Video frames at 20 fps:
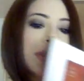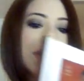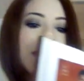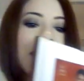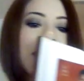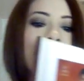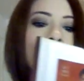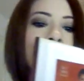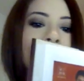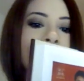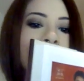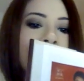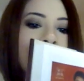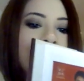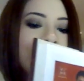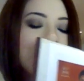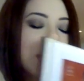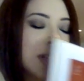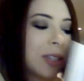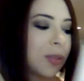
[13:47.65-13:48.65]
And so that was, you
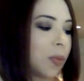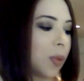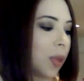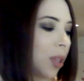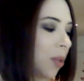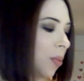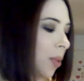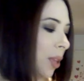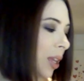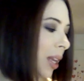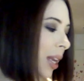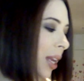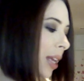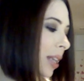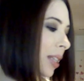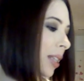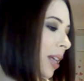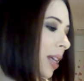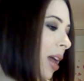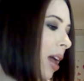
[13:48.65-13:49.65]
know, that's really, really
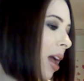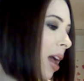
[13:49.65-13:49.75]
neat.